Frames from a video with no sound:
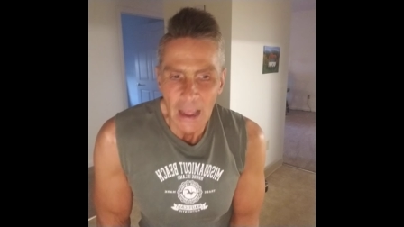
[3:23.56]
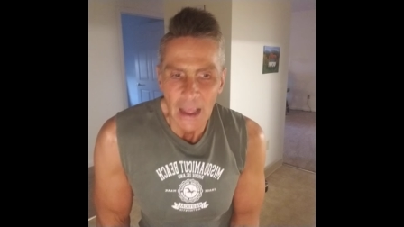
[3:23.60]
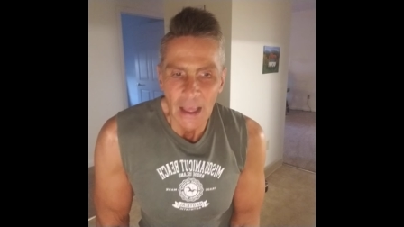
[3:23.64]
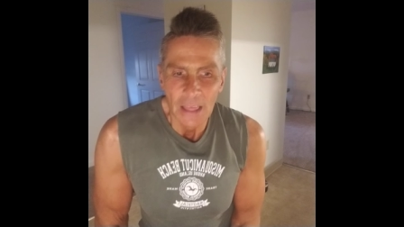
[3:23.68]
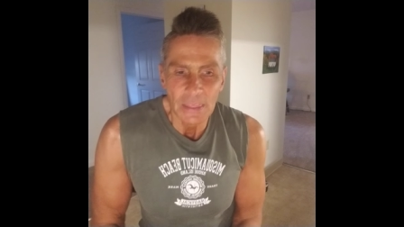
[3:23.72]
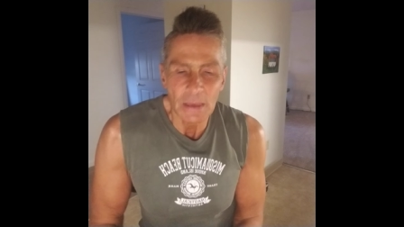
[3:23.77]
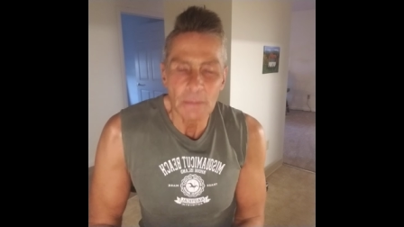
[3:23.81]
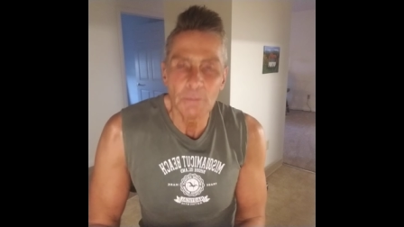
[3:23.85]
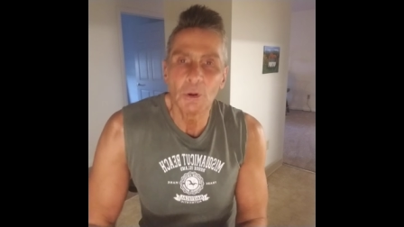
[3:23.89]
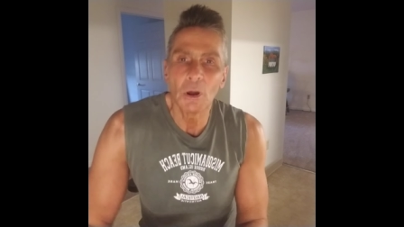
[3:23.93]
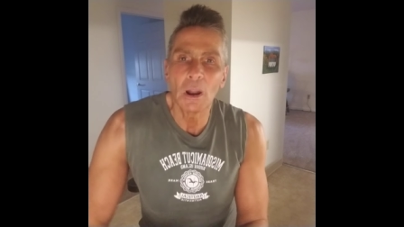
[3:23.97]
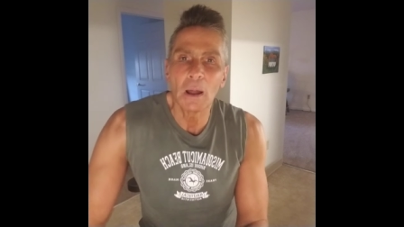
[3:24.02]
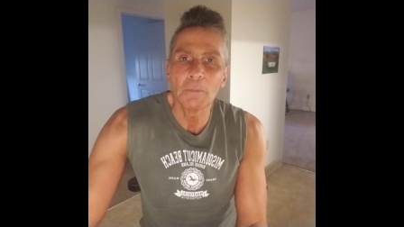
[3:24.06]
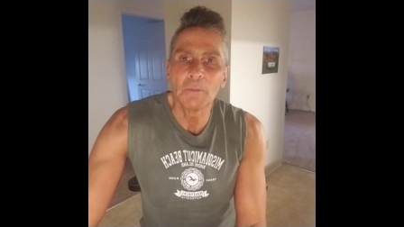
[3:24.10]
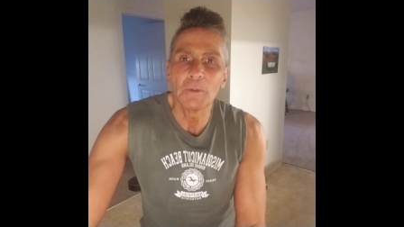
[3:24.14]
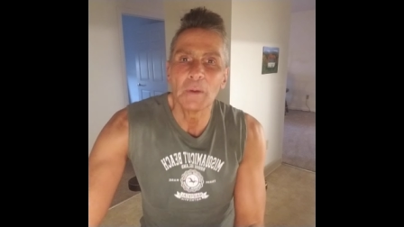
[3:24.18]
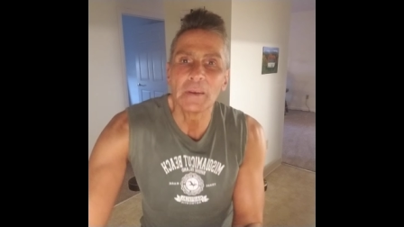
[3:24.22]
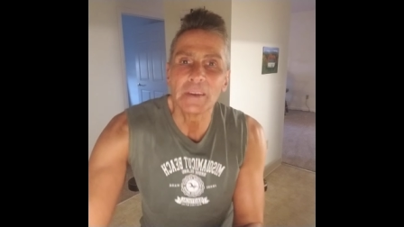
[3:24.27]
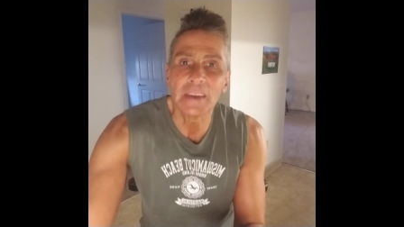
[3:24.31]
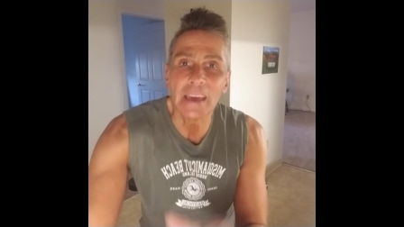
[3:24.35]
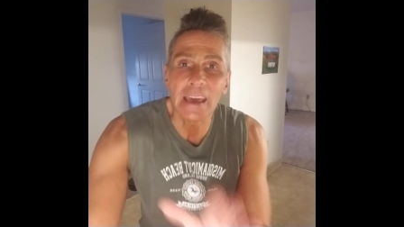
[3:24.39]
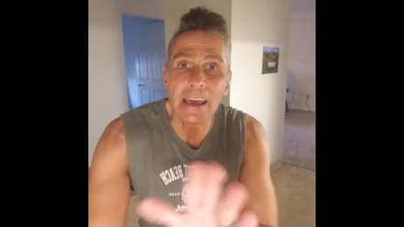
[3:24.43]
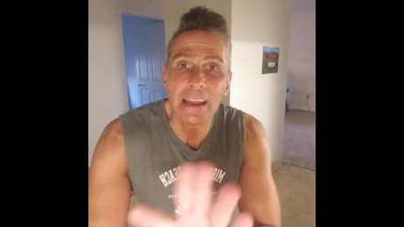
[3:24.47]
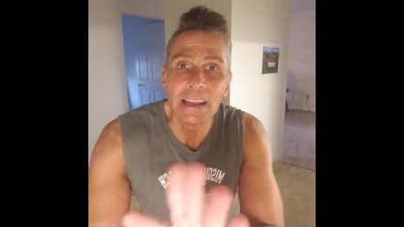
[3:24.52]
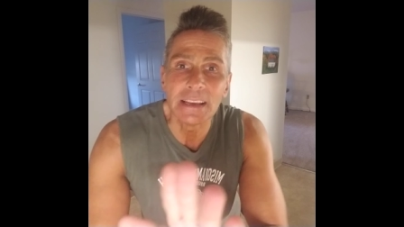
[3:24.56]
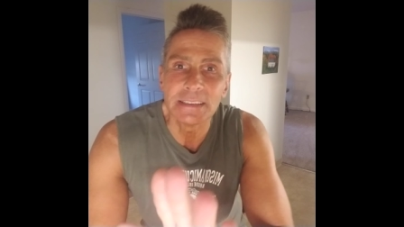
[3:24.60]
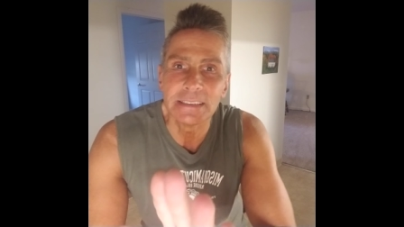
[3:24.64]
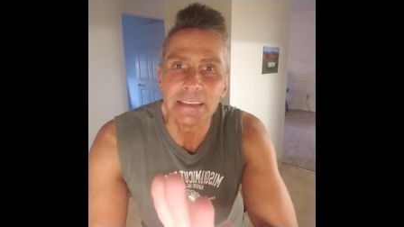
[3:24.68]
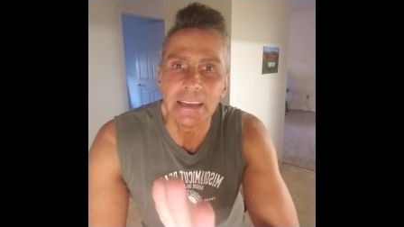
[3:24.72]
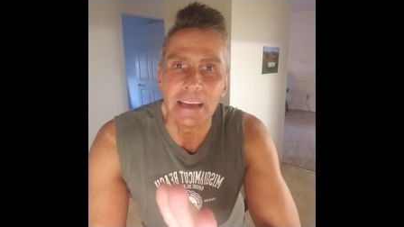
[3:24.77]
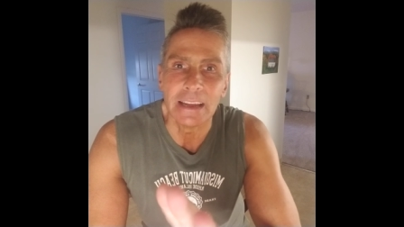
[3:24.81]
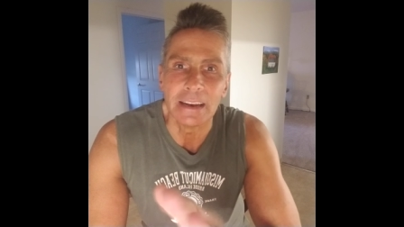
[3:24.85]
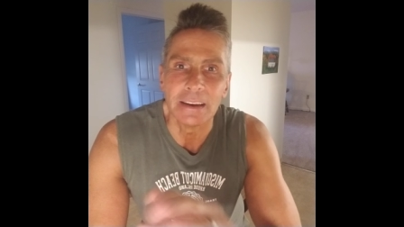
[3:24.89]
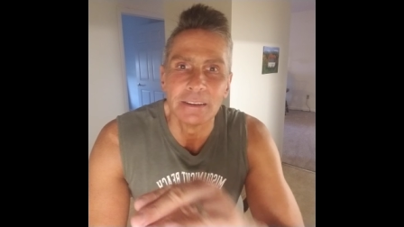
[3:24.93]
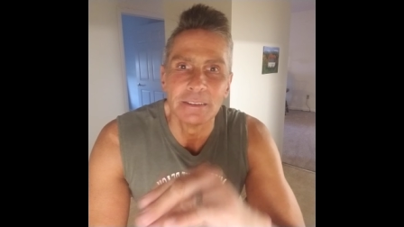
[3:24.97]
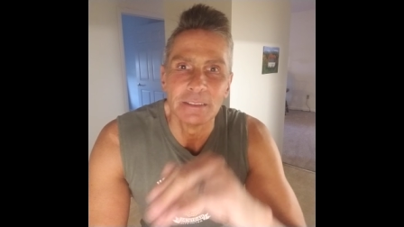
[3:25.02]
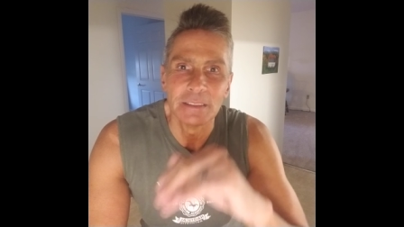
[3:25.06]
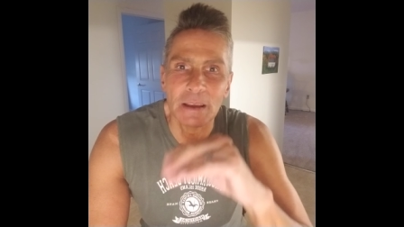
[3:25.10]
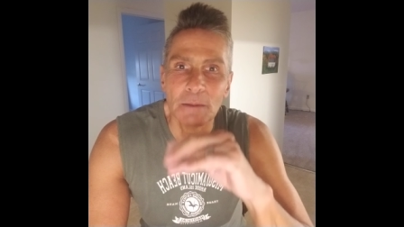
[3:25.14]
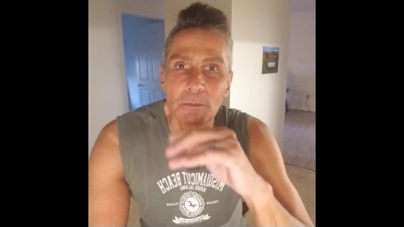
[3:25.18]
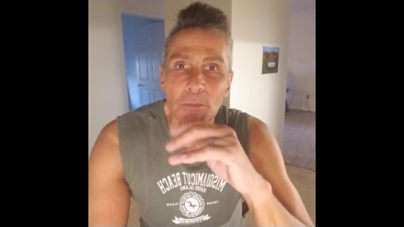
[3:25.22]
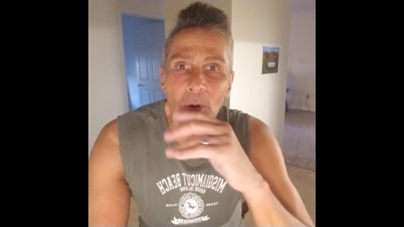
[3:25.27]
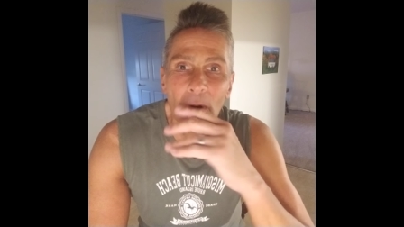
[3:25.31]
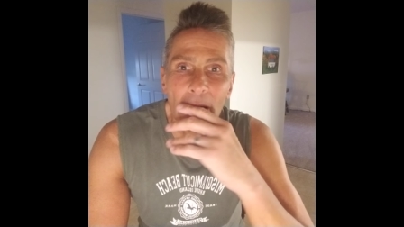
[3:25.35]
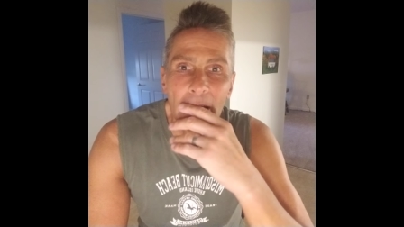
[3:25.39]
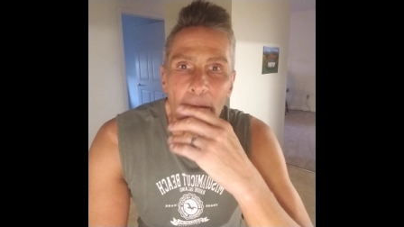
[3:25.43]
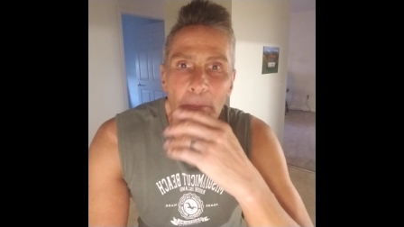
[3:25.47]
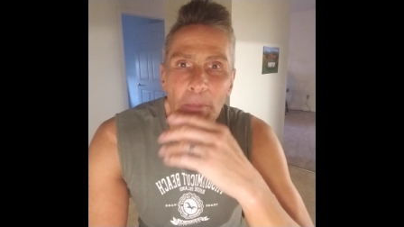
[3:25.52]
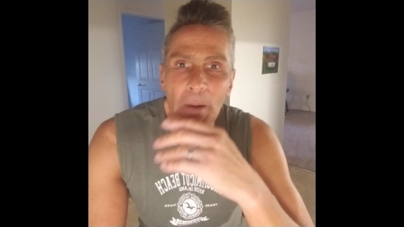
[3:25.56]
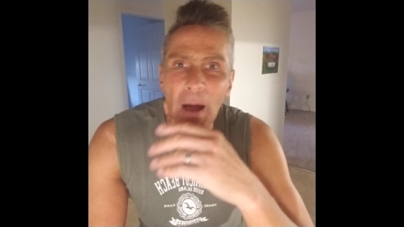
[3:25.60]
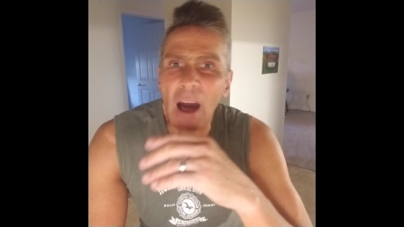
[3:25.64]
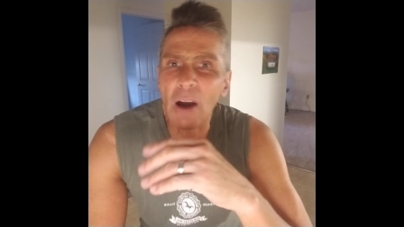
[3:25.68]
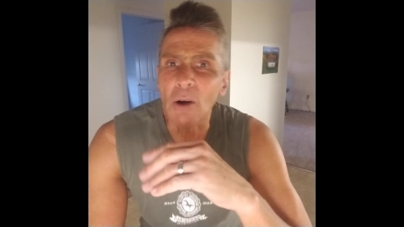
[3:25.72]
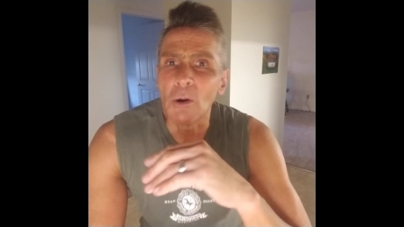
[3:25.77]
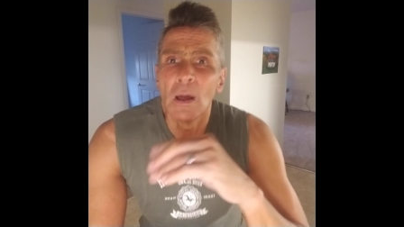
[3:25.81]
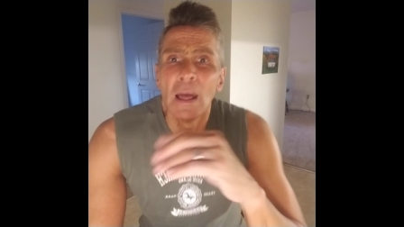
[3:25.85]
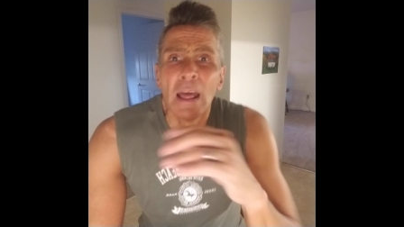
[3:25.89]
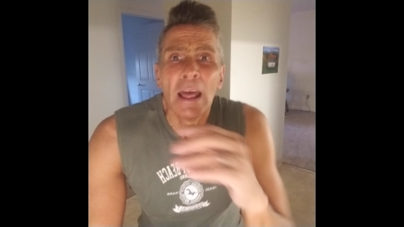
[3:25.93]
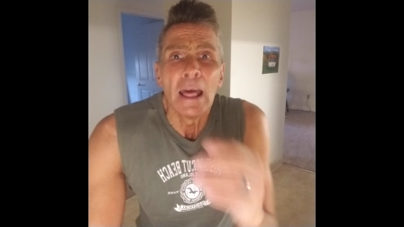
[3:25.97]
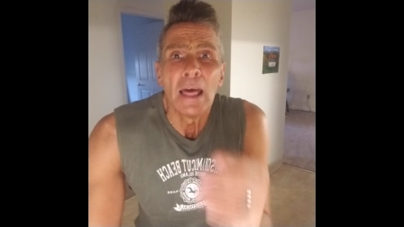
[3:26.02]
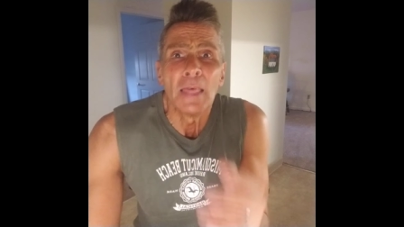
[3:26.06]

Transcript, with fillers: They brought up Afghanistan. They brought up how